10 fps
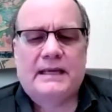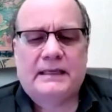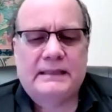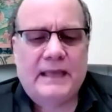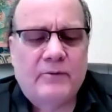take
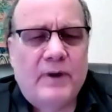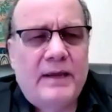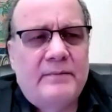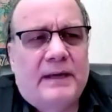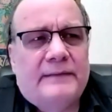it that
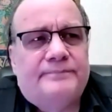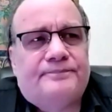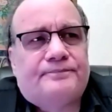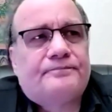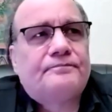way. But
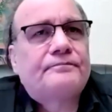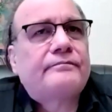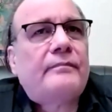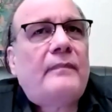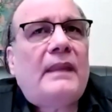
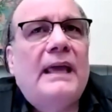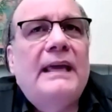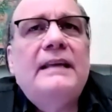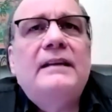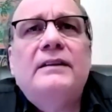
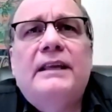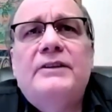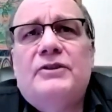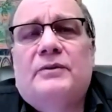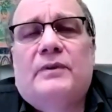
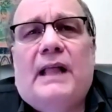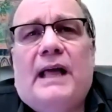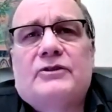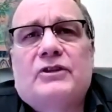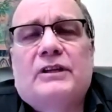inhalation will
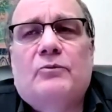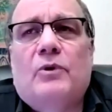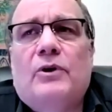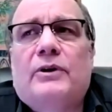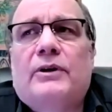actually
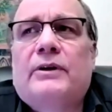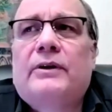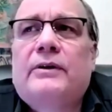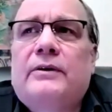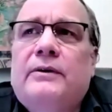work.
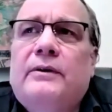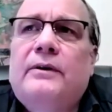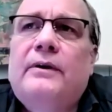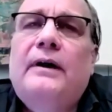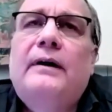
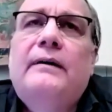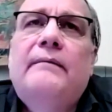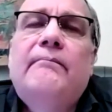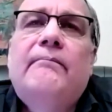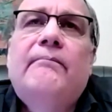
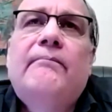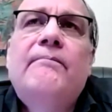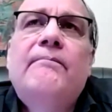Um,